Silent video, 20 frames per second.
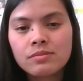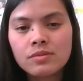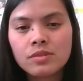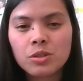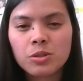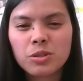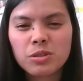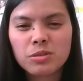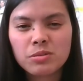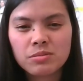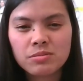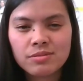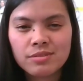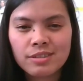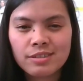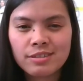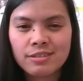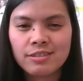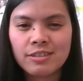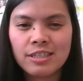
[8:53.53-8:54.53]
or not
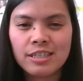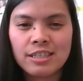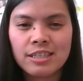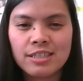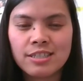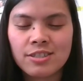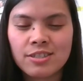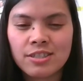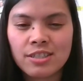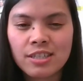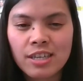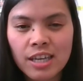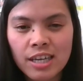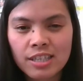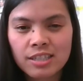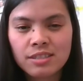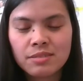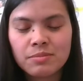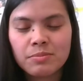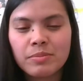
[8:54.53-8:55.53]
really
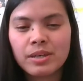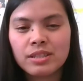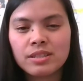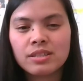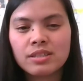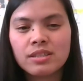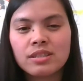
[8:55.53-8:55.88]
straight, but